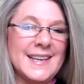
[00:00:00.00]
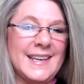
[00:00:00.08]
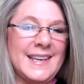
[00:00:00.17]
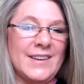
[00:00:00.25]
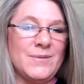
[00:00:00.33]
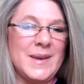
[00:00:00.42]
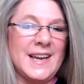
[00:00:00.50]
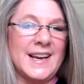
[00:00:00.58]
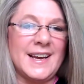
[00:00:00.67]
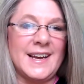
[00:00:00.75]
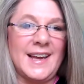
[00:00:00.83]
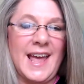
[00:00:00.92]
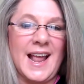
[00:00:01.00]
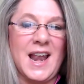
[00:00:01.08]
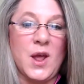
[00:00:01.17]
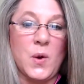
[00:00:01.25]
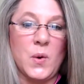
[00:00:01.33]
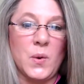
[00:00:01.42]
Give me a
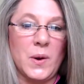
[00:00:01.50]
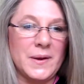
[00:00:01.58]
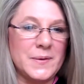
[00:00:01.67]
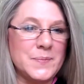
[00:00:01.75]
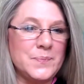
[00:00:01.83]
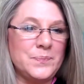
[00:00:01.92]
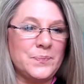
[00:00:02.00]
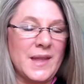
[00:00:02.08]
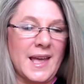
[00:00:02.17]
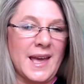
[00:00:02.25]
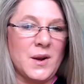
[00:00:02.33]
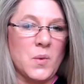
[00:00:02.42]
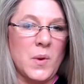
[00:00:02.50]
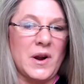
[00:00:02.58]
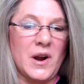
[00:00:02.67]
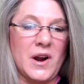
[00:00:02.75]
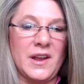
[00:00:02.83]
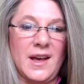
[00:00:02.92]
hello and
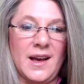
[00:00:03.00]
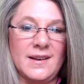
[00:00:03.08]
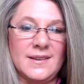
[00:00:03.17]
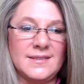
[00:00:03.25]
where are you?